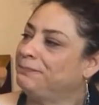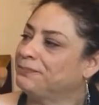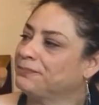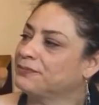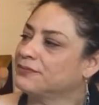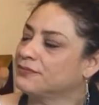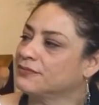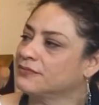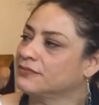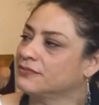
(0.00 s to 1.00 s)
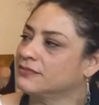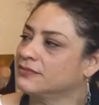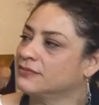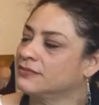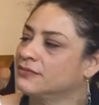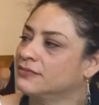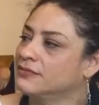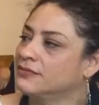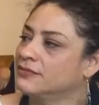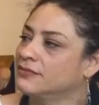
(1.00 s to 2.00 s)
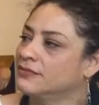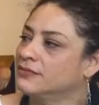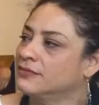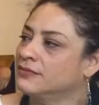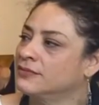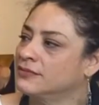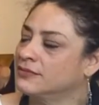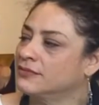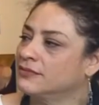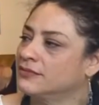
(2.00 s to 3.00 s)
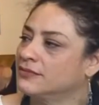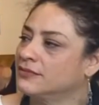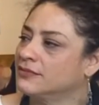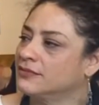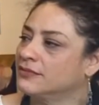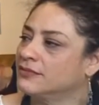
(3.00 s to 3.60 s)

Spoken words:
No words are spoken by the person on screen.